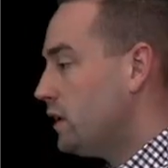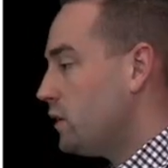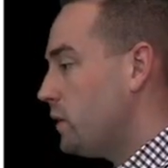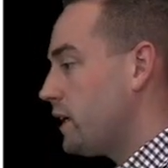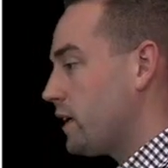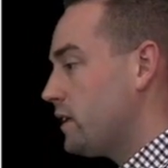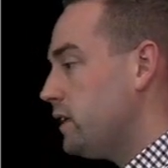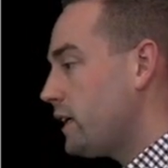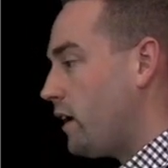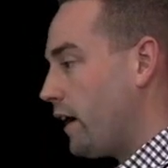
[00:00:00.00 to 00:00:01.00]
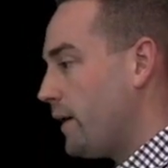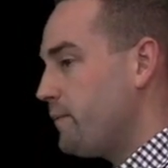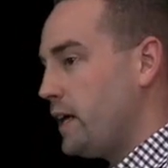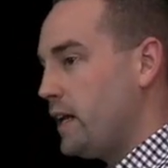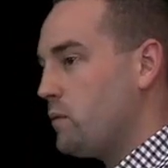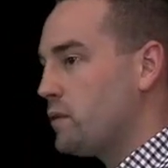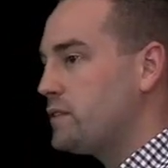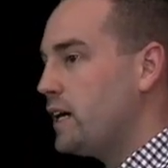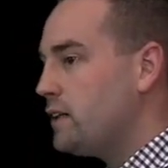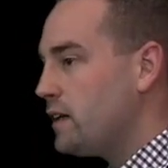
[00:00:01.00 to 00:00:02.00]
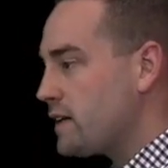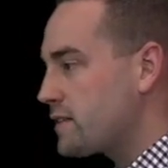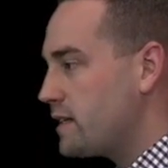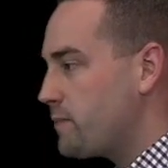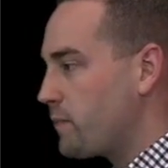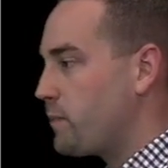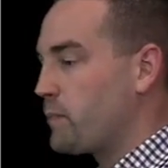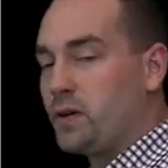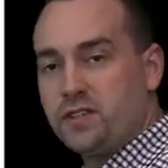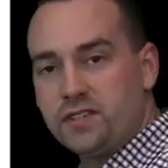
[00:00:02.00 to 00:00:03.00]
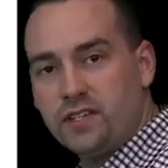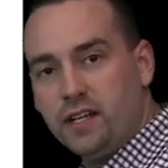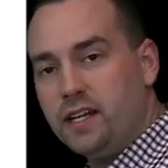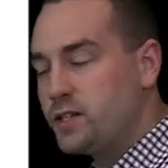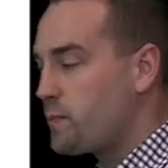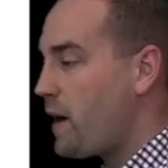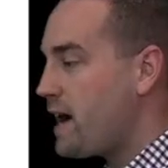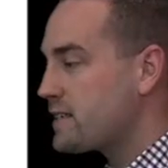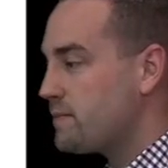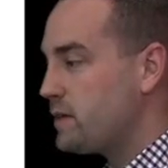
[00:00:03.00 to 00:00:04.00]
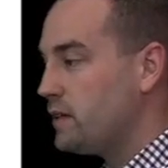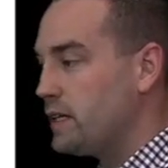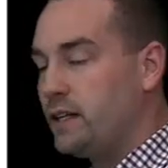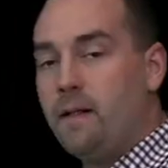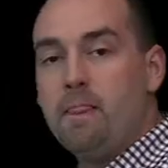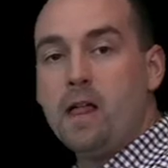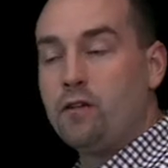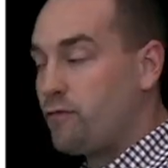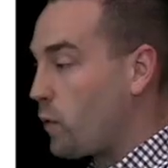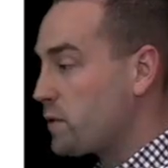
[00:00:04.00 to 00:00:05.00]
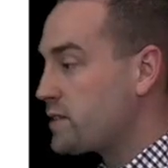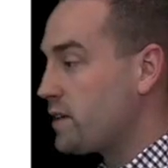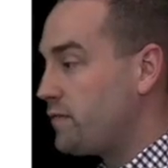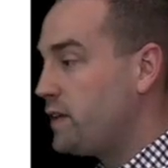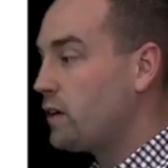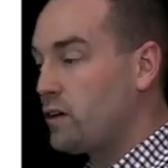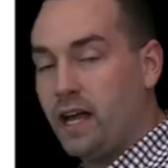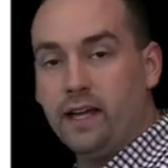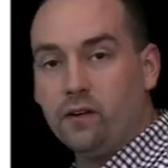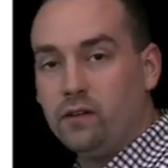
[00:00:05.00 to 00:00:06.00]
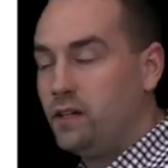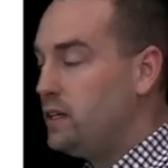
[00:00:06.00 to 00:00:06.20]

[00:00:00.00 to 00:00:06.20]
We can click on it and it will tell us the percentage possibility for severe hail.